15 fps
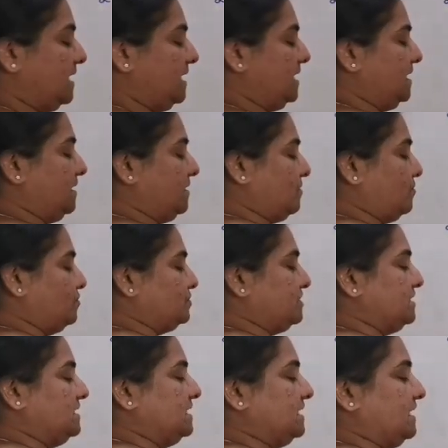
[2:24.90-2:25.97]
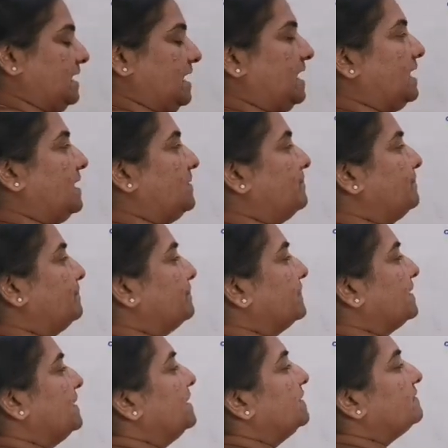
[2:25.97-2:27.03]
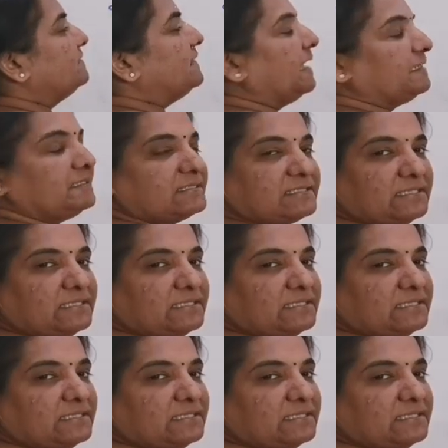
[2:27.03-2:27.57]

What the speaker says: A cosec A. That